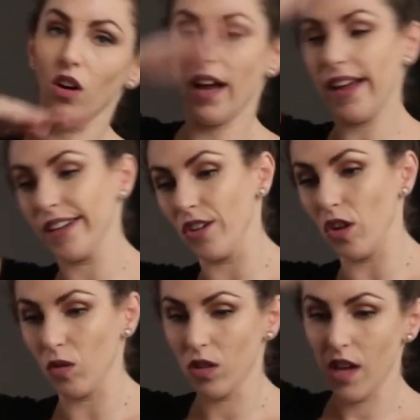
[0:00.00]

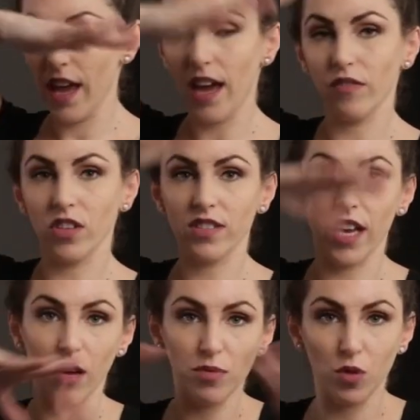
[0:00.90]
handle heavier
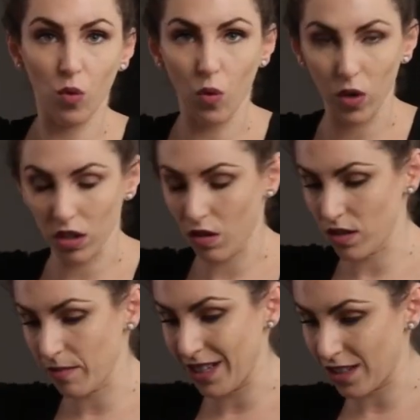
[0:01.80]
setups or
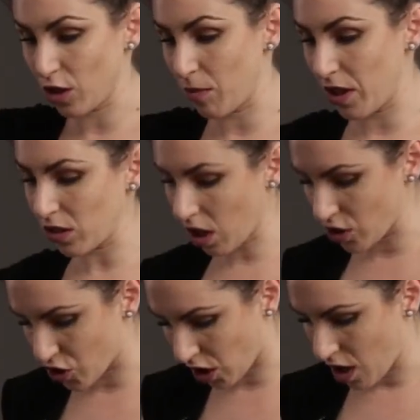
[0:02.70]
something that's a little bit
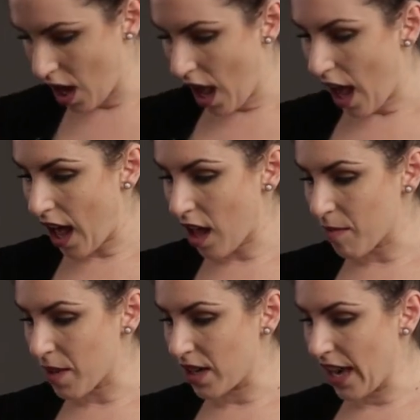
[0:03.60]
larger.
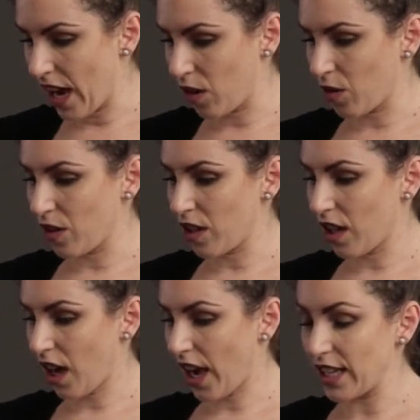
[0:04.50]
Now,
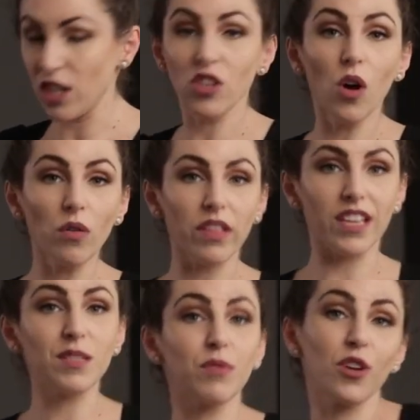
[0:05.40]
I didn't know
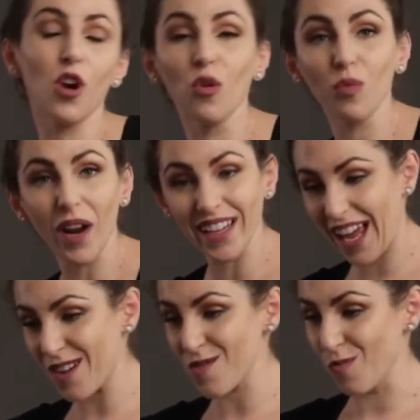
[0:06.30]
this, but there are right
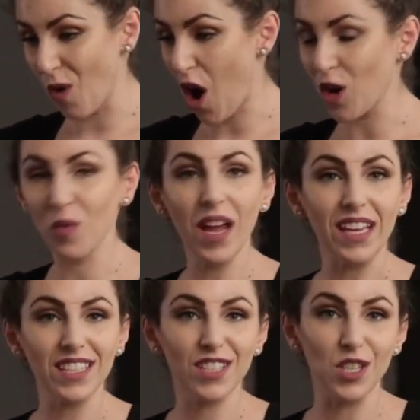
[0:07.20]
and wrong
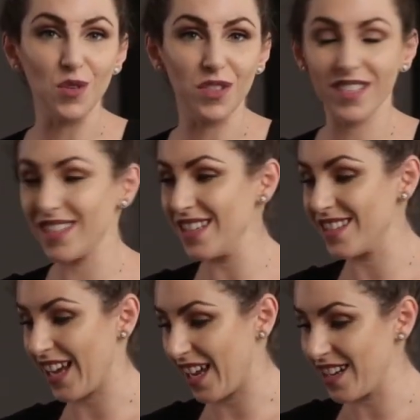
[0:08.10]
ways to use a
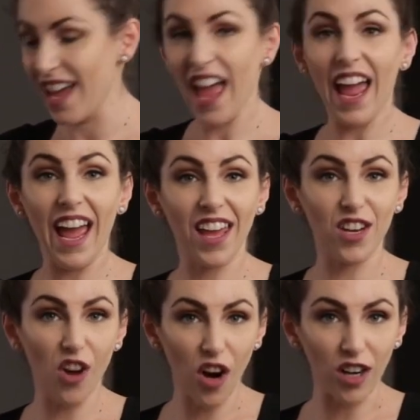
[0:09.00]
C-stand and
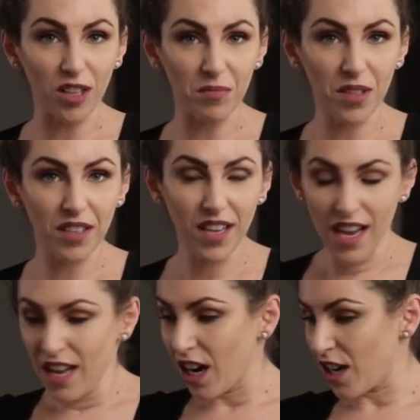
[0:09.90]
an arm.
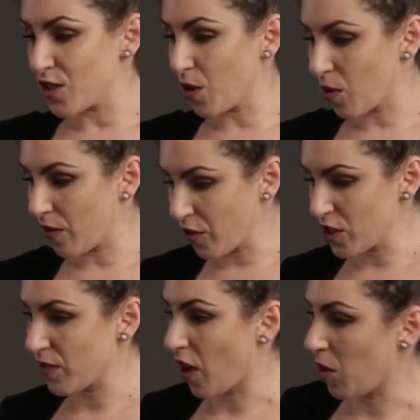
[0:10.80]
All right, so
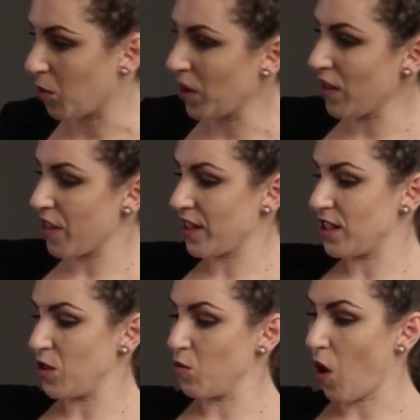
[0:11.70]
first of all, one of the things
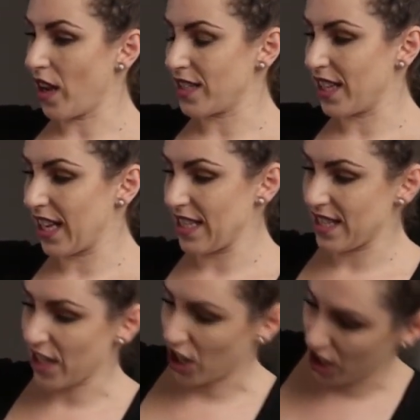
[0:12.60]
that you want to
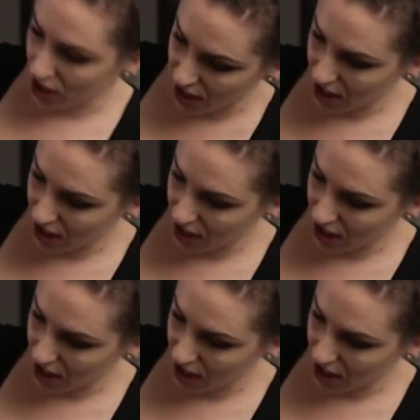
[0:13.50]
consider